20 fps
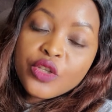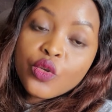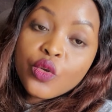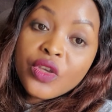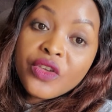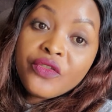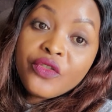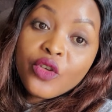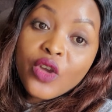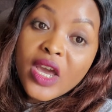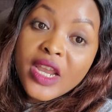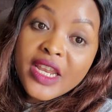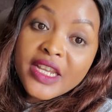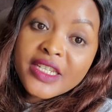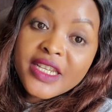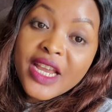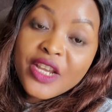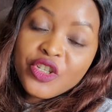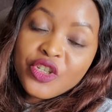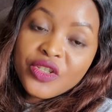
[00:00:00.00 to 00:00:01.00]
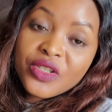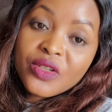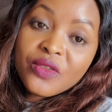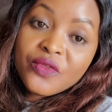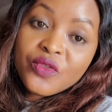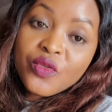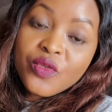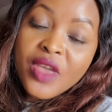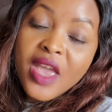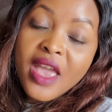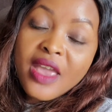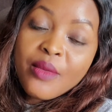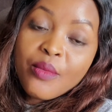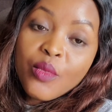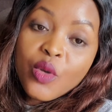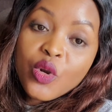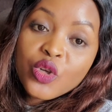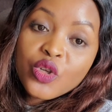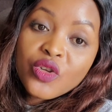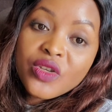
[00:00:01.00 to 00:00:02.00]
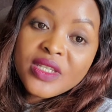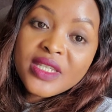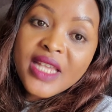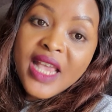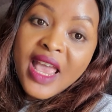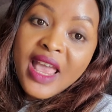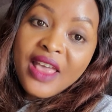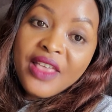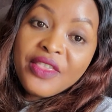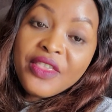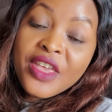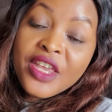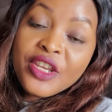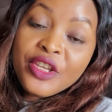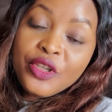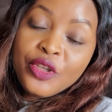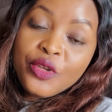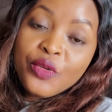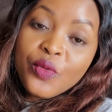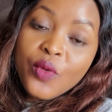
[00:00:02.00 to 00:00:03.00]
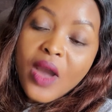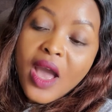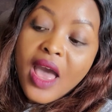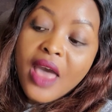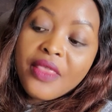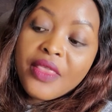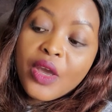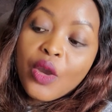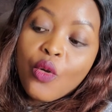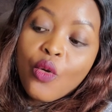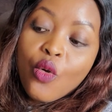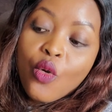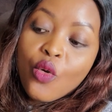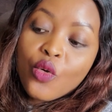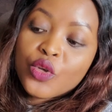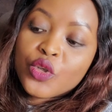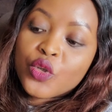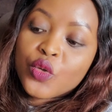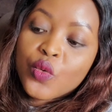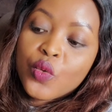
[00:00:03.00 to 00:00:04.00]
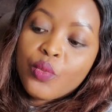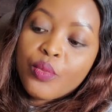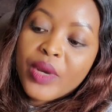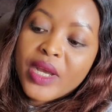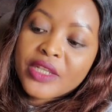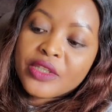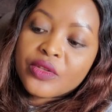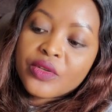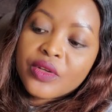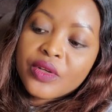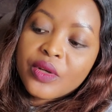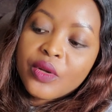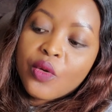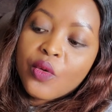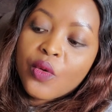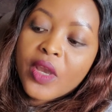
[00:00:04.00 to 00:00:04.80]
So if you can attach yourself to their emotions, then you are the go-to person.